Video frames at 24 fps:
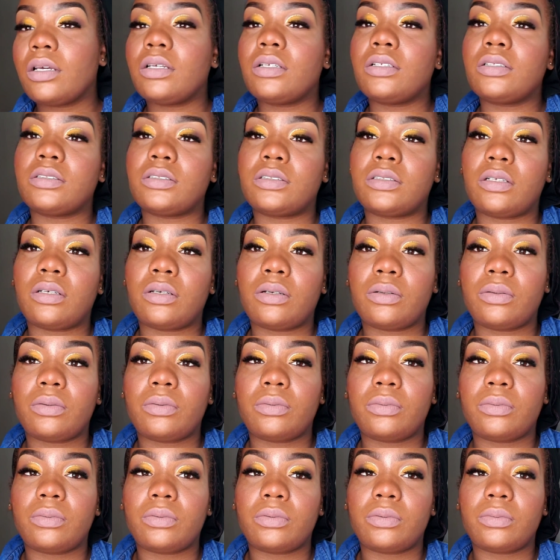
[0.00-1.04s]
So
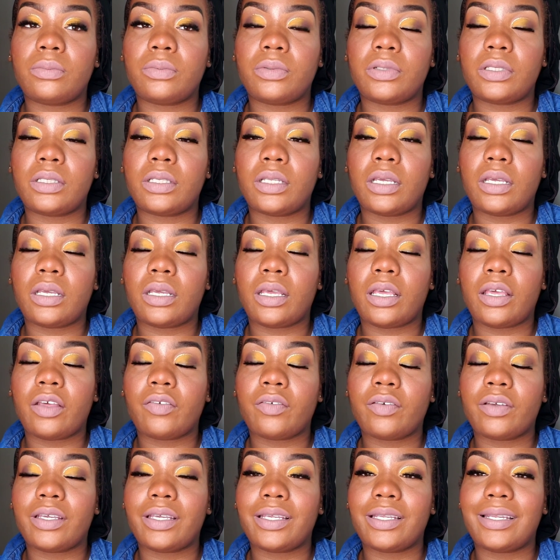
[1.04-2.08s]
with that, have
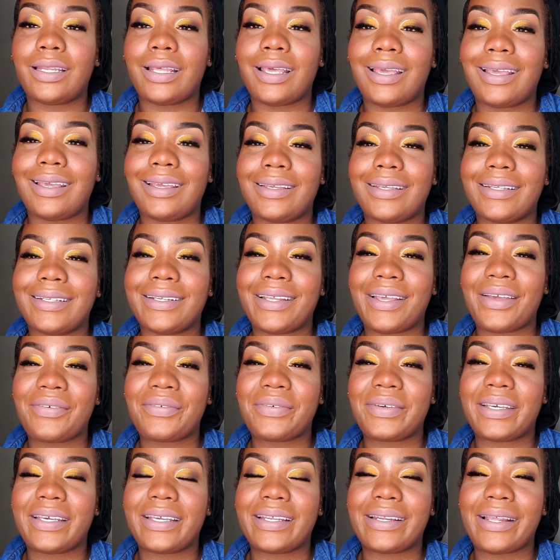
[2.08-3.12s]
a good day and have a
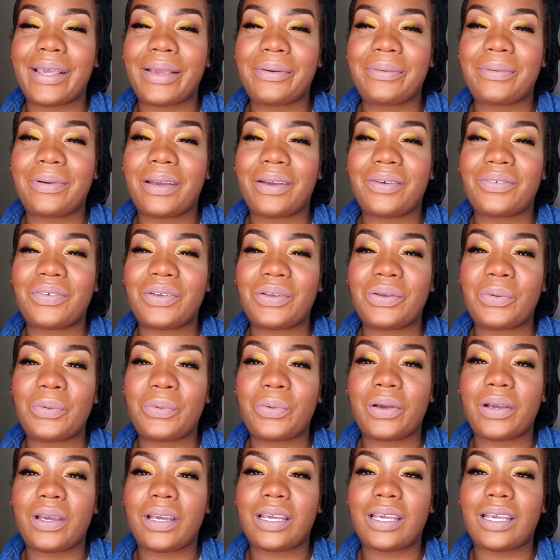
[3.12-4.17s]
good night wherever you
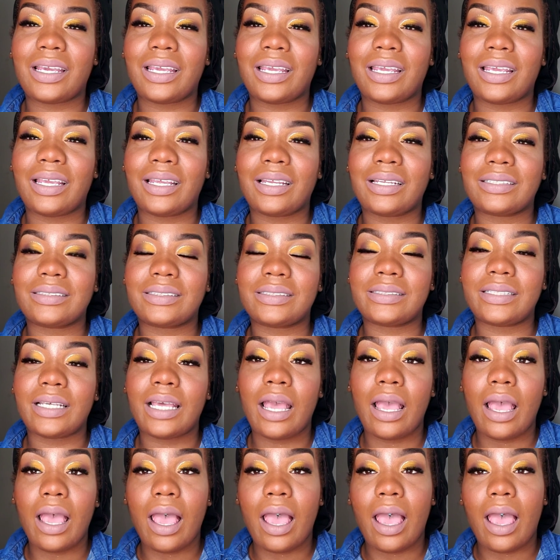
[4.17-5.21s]
are, and
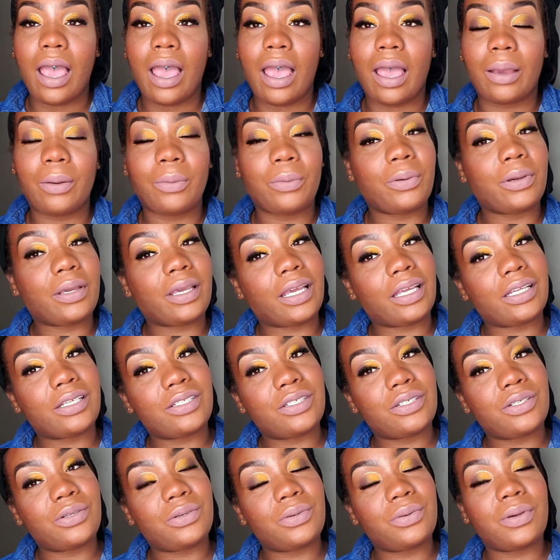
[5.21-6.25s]
I will
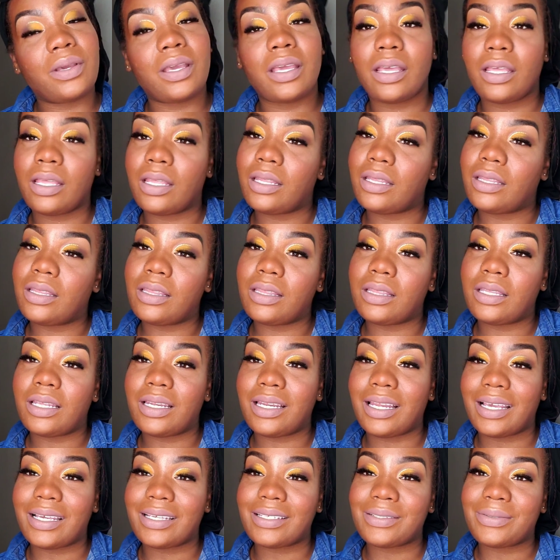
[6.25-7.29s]
catch you in the
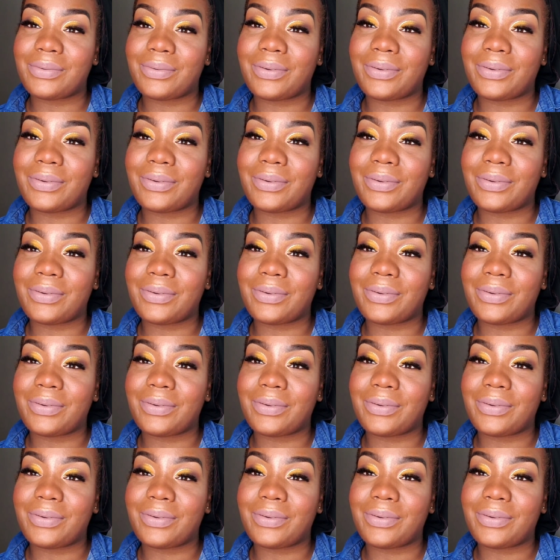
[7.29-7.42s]
next